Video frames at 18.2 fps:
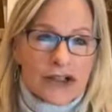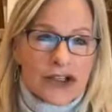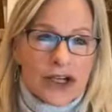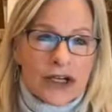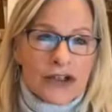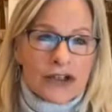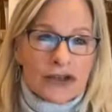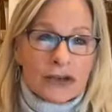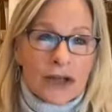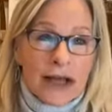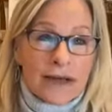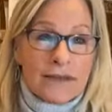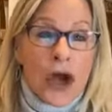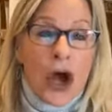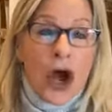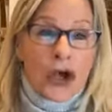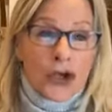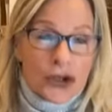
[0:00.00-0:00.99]
and change your
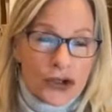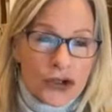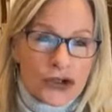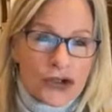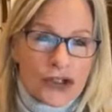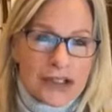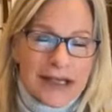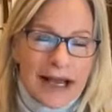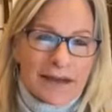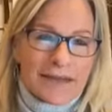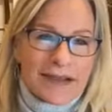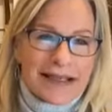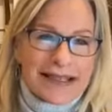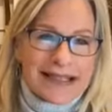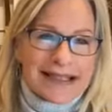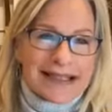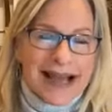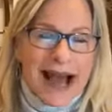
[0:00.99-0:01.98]
life. You just have to
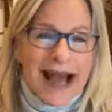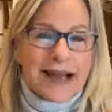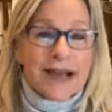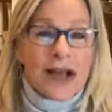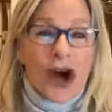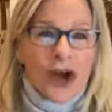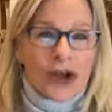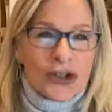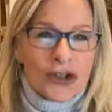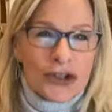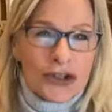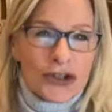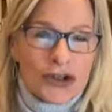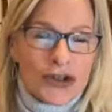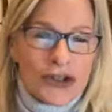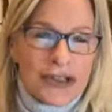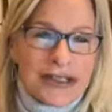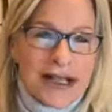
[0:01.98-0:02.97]
decide,
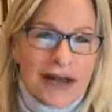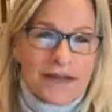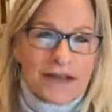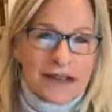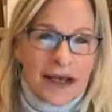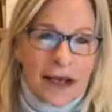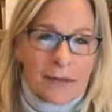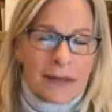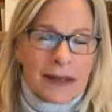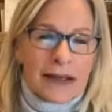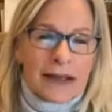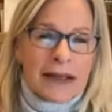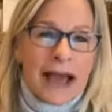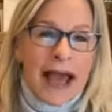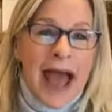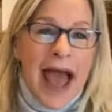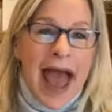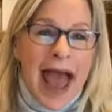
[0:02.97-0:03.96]
you just have to
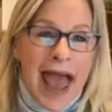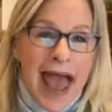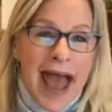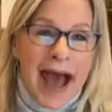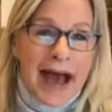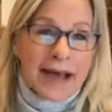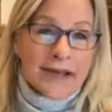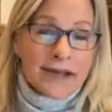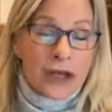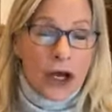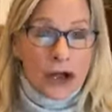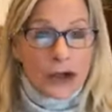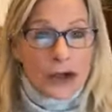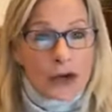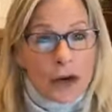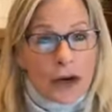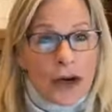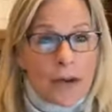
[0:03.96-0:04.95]
commit, and
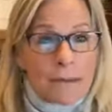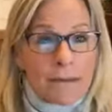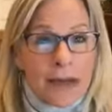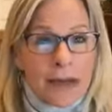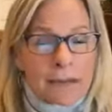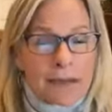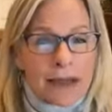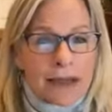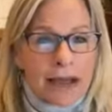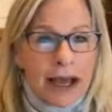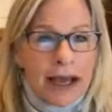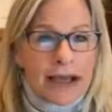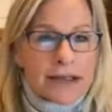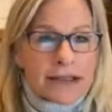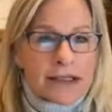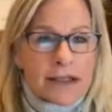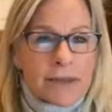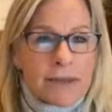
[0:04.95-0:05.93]
your commitment
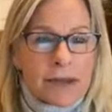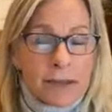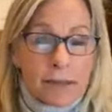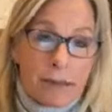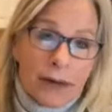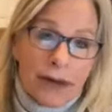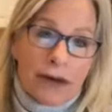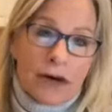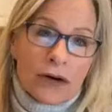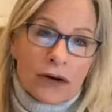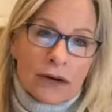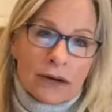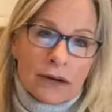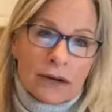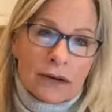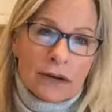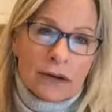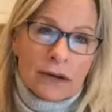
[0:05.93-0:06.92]
has to be bigger
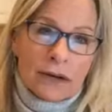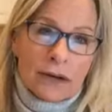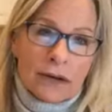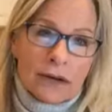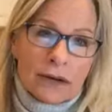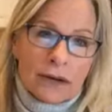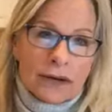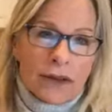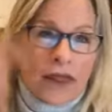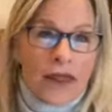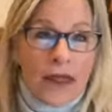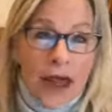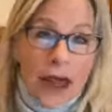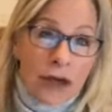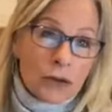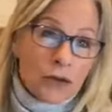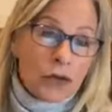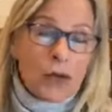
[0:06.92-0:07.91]

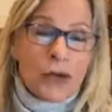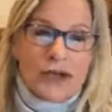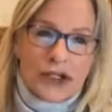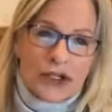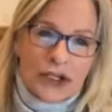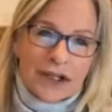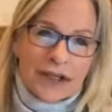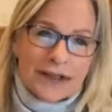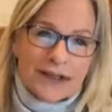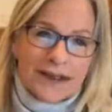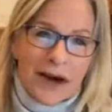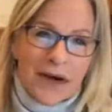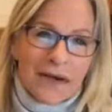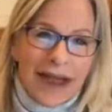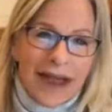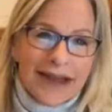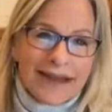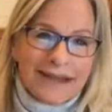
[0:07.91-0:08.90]
than wishing,
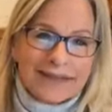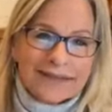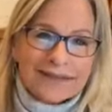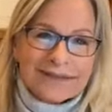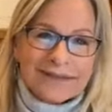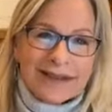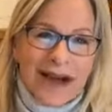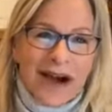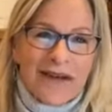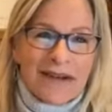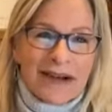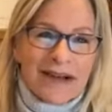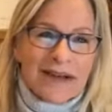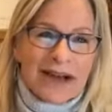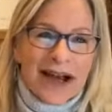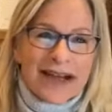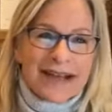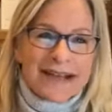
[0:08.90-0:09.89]
okay? All right,
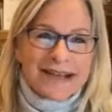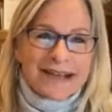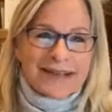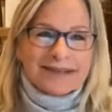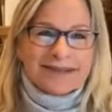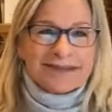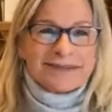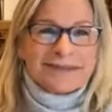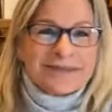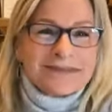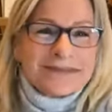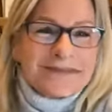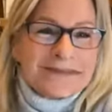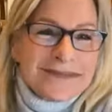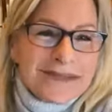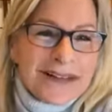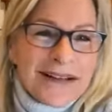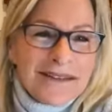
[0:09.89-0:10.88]
you guys.
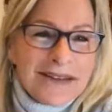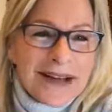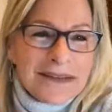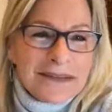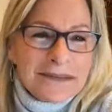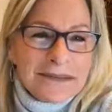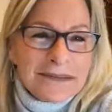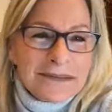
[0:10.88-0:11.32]
Love you.